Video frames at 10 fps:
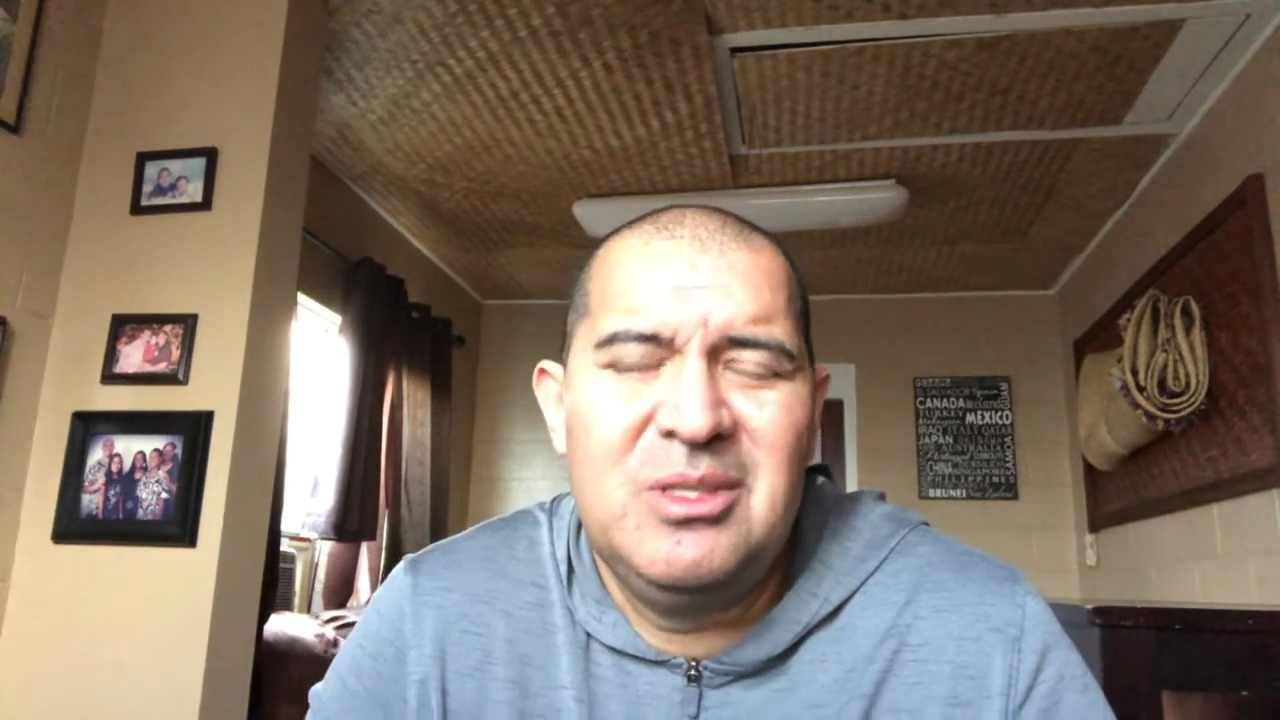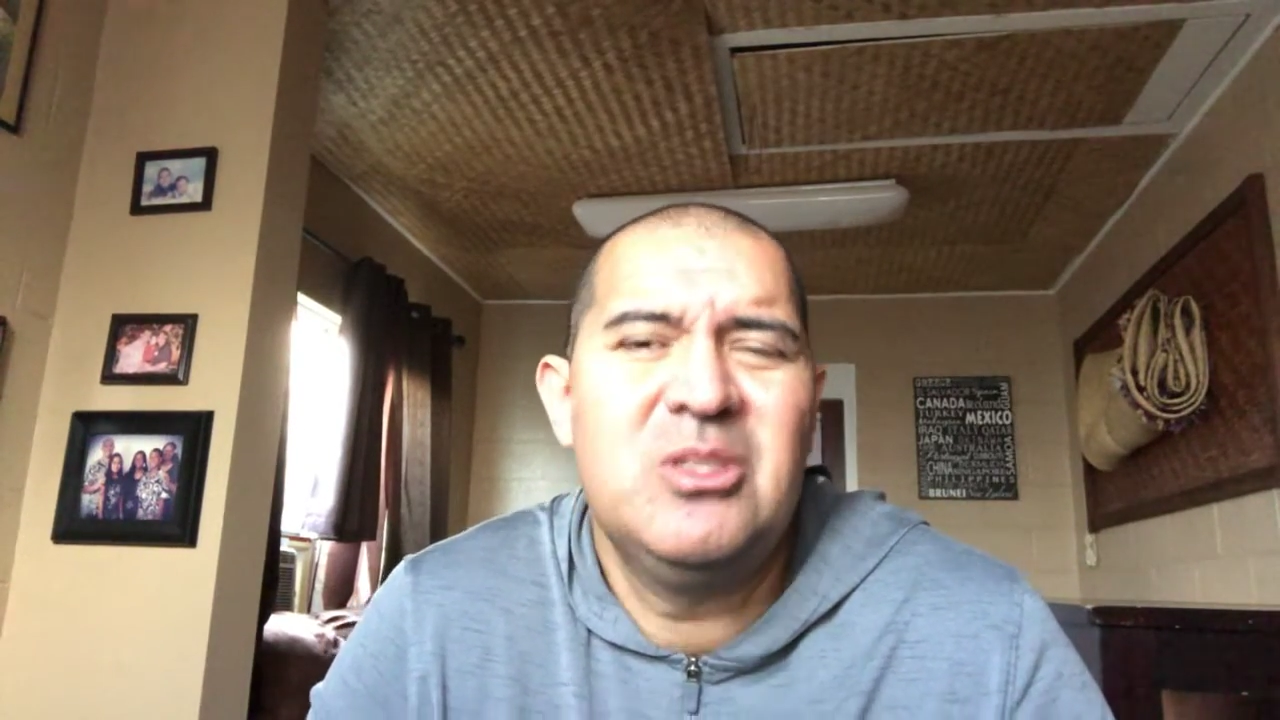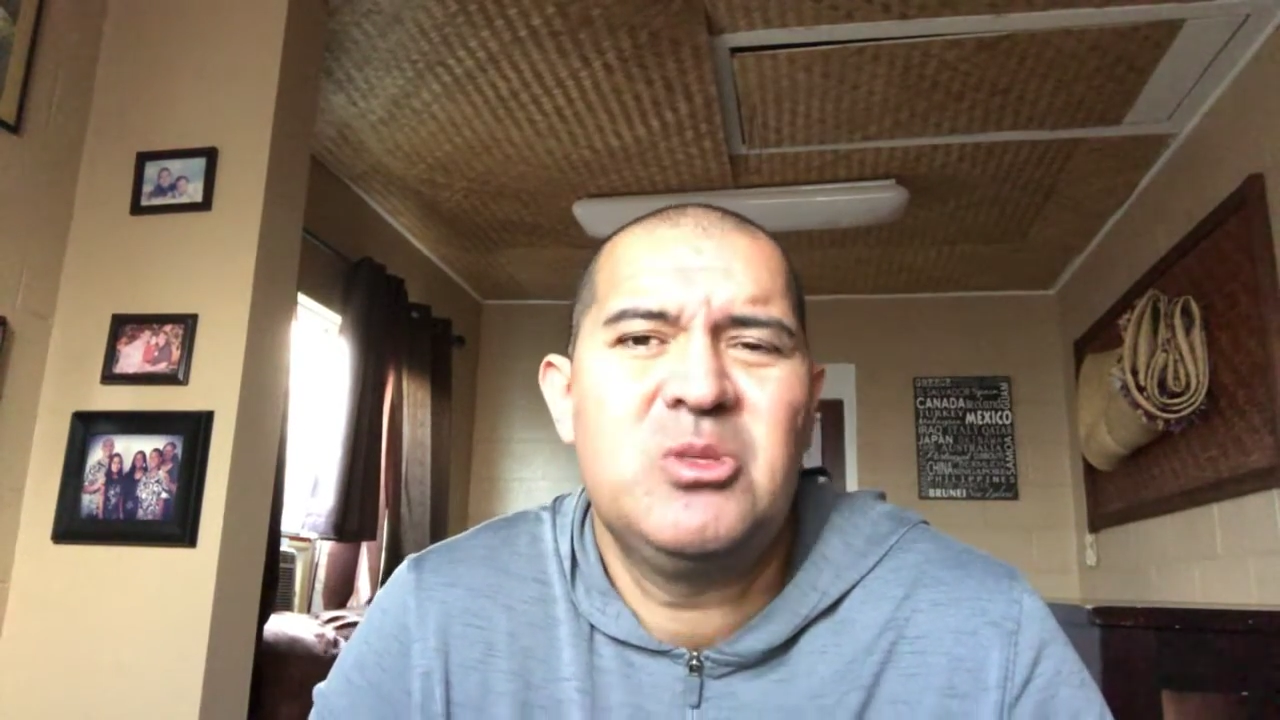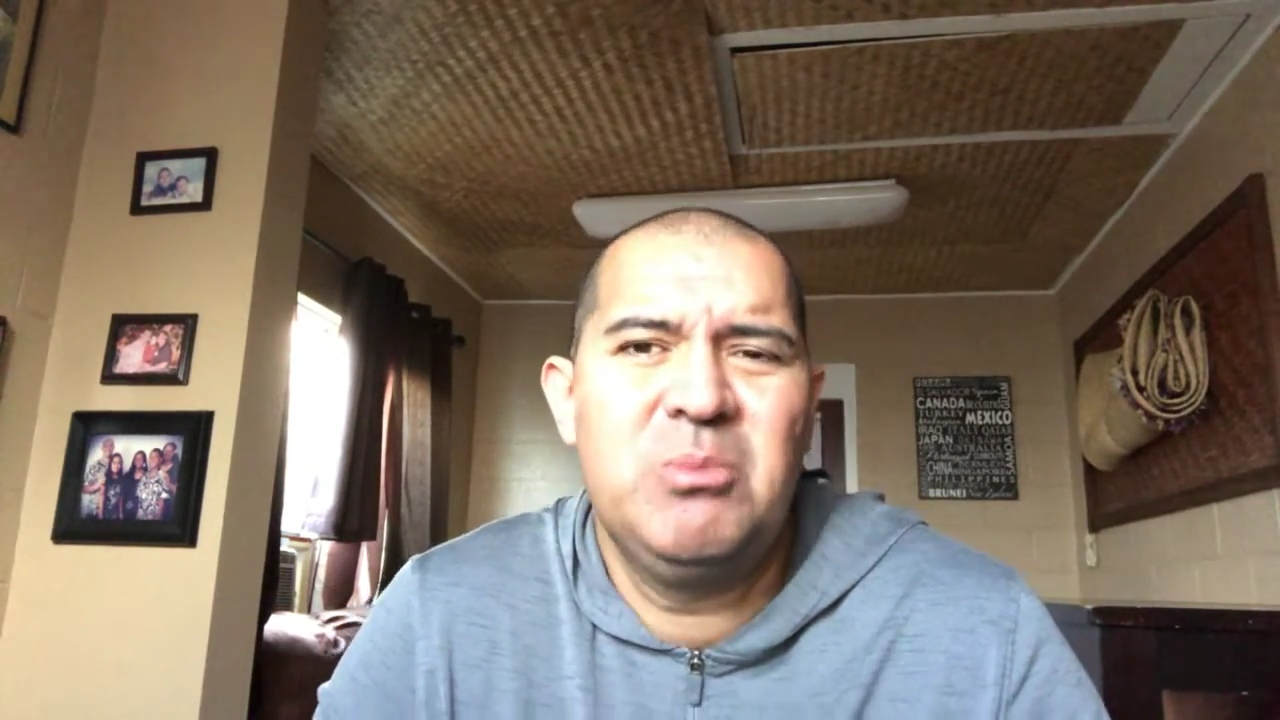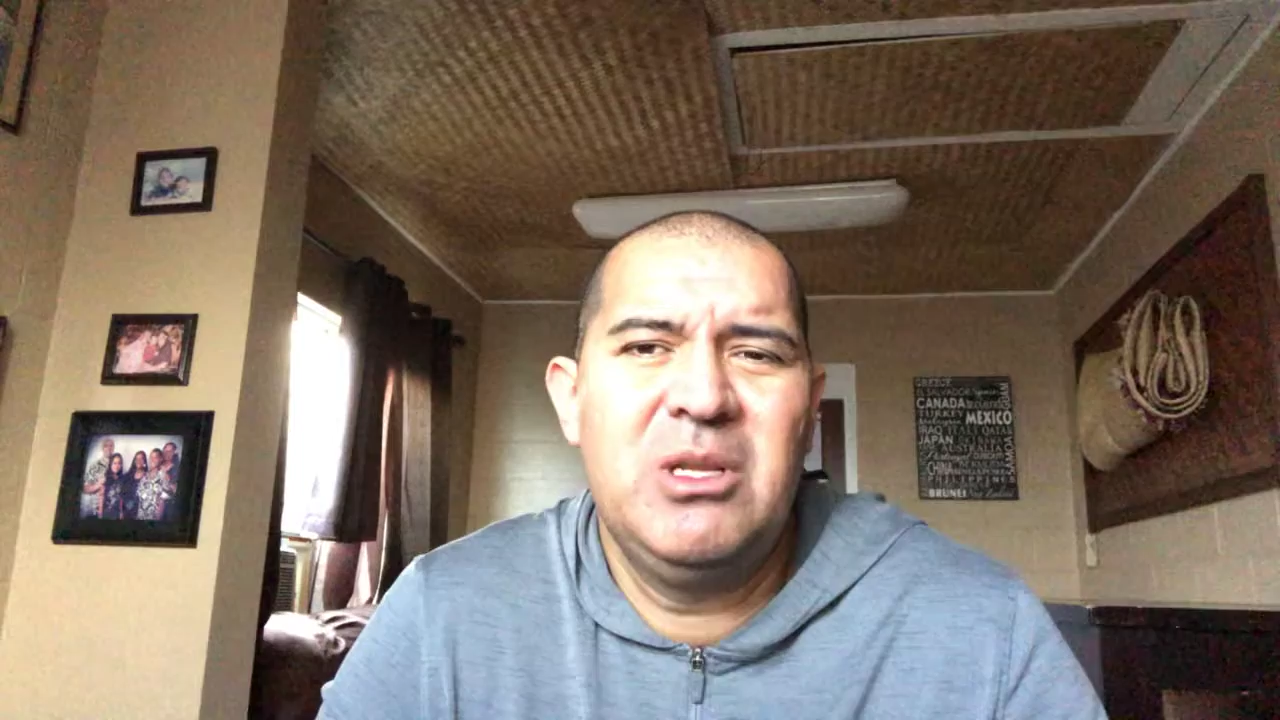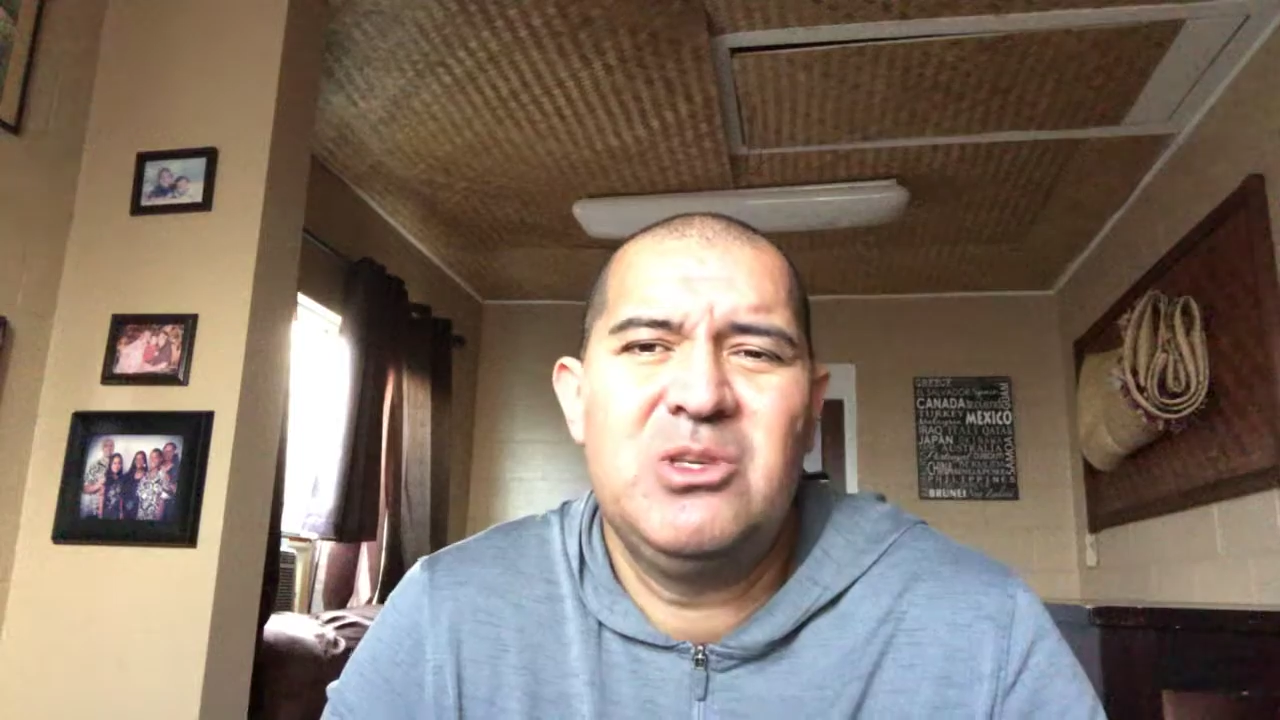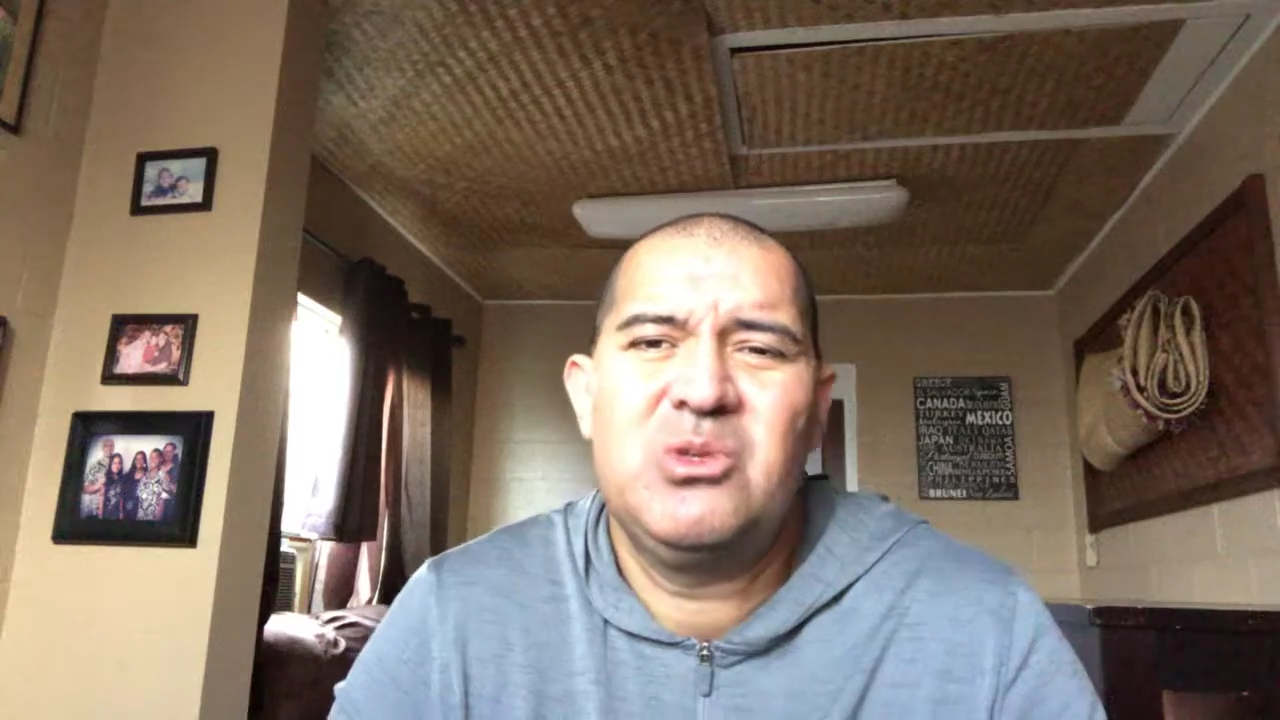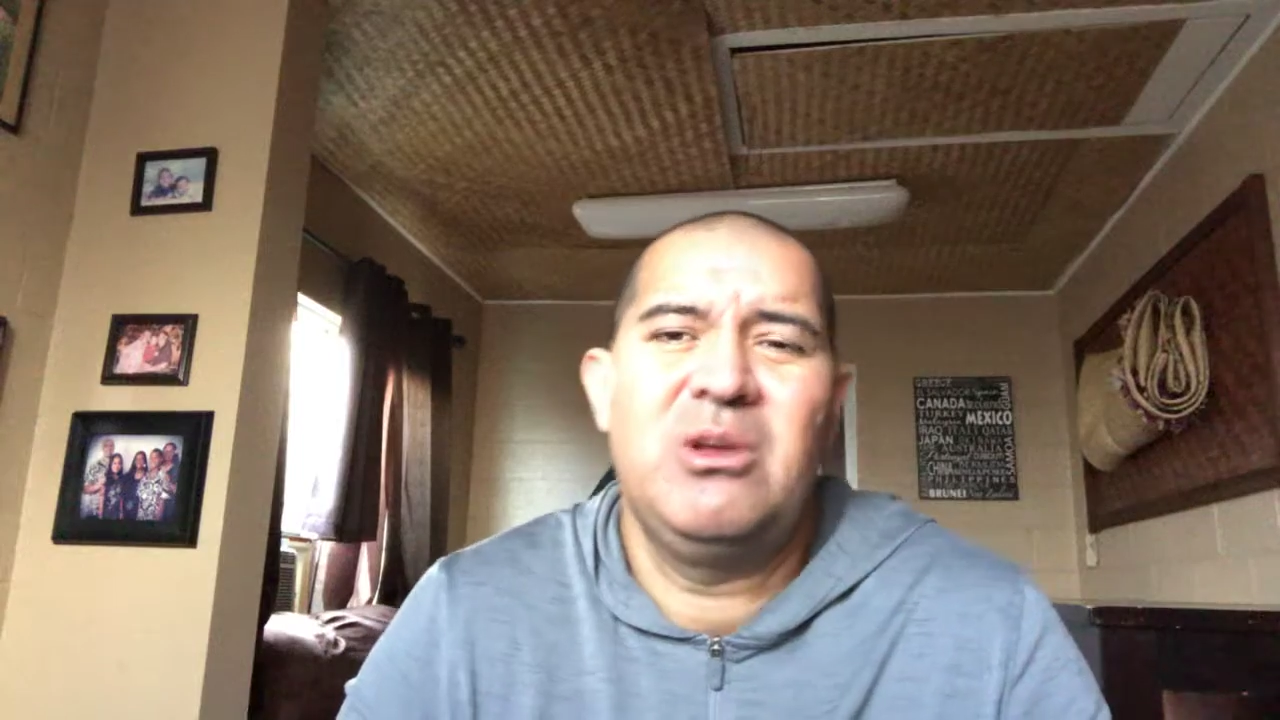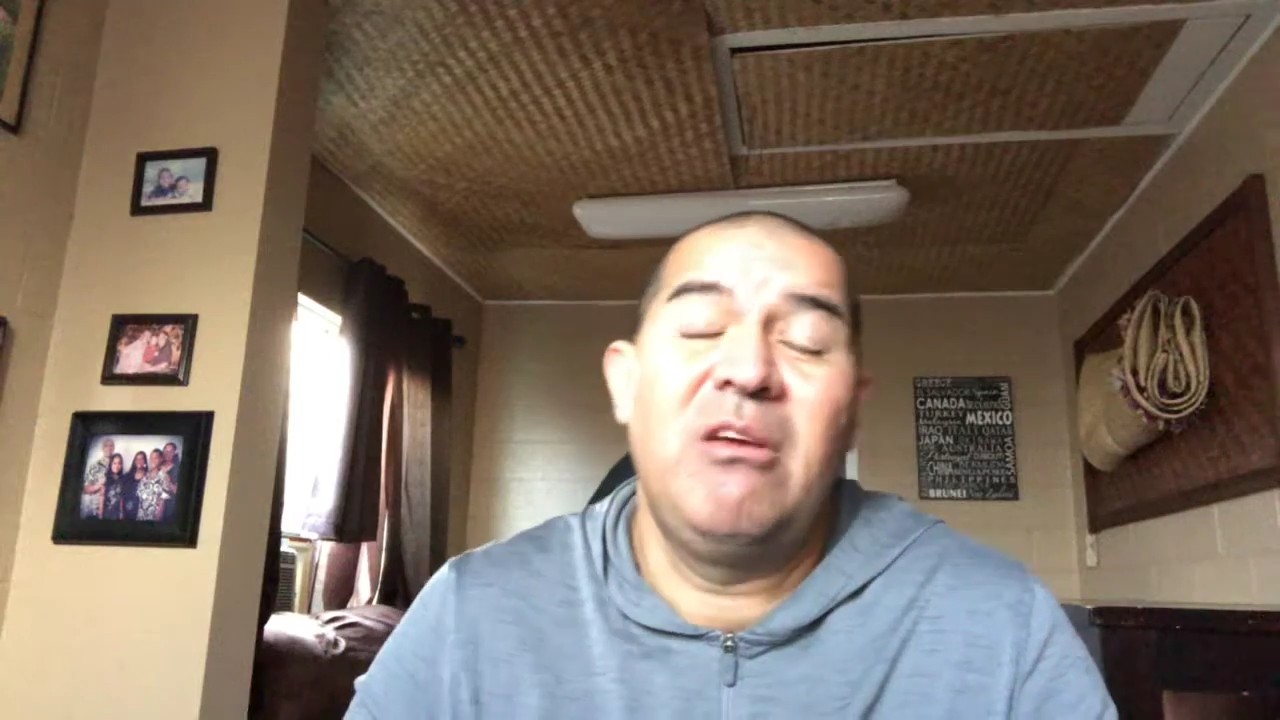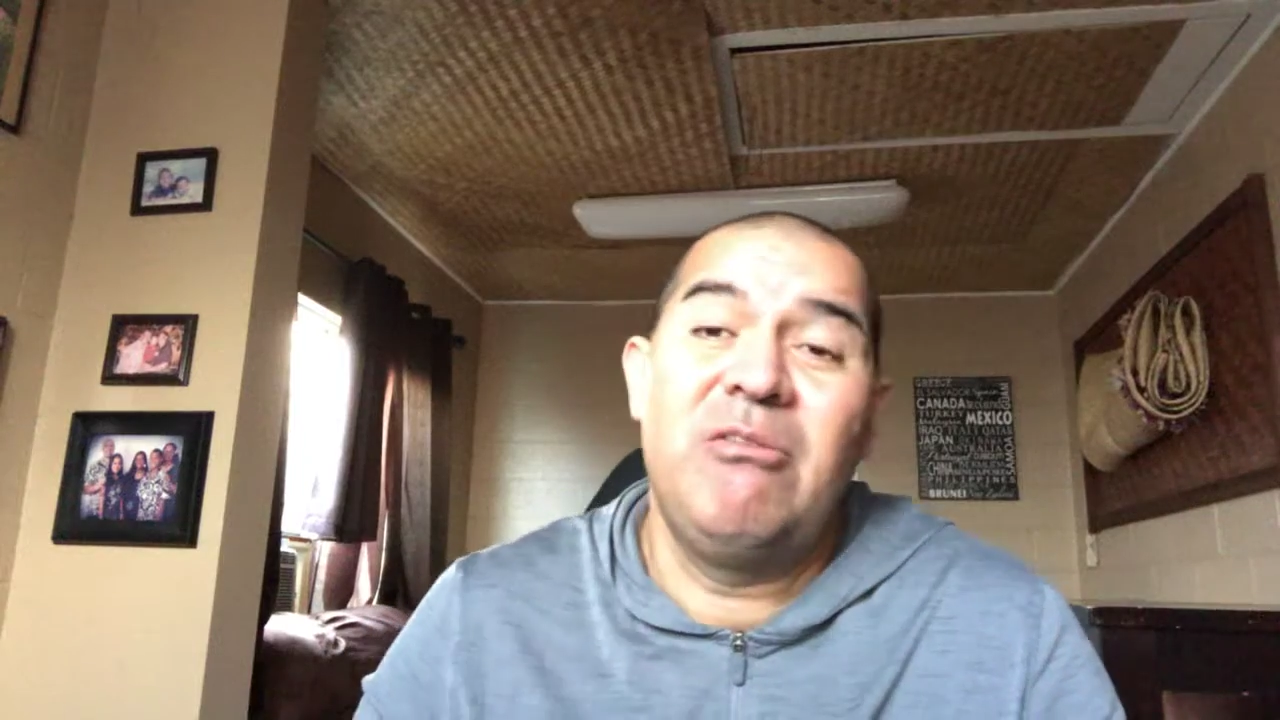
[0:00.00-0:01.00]
this
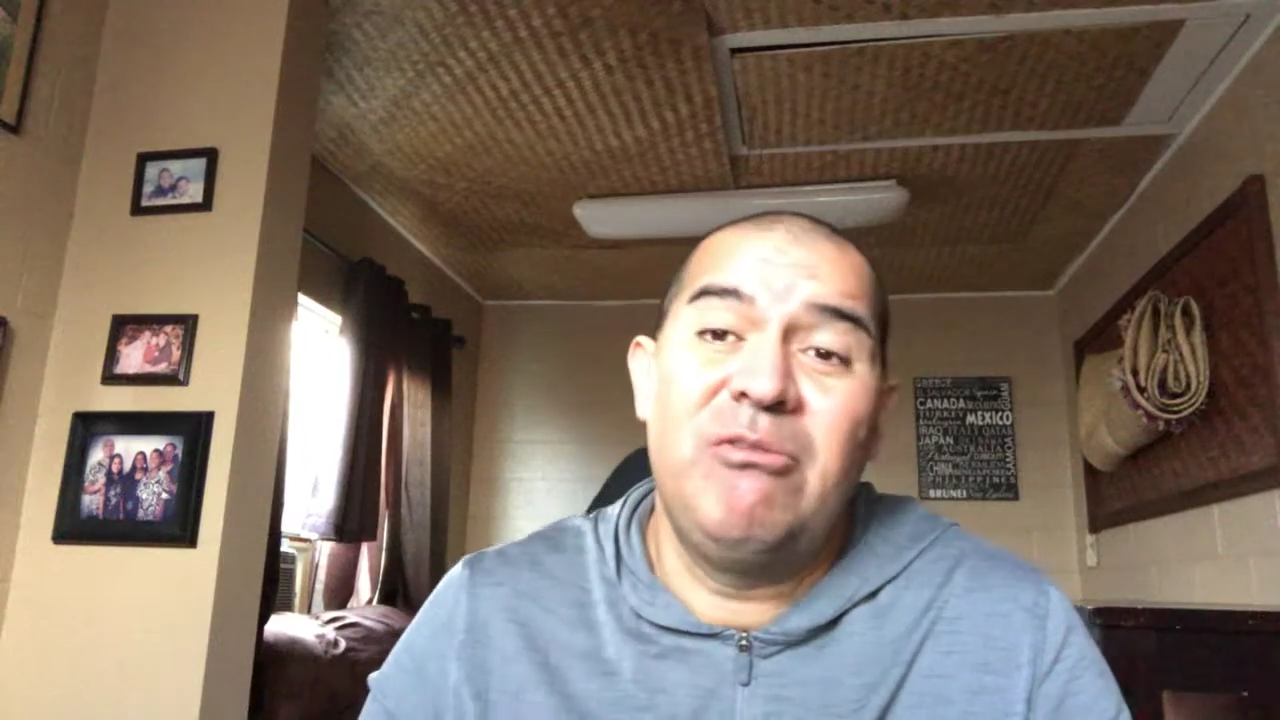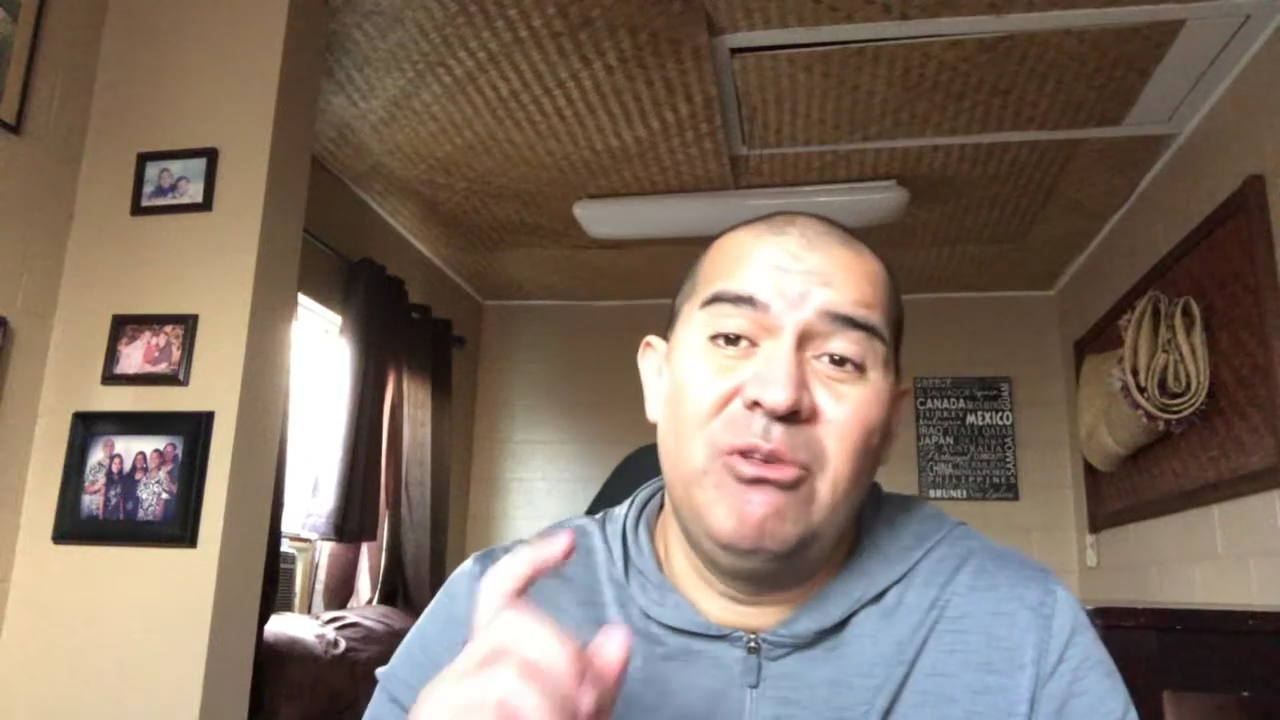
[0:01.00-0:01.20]
ministry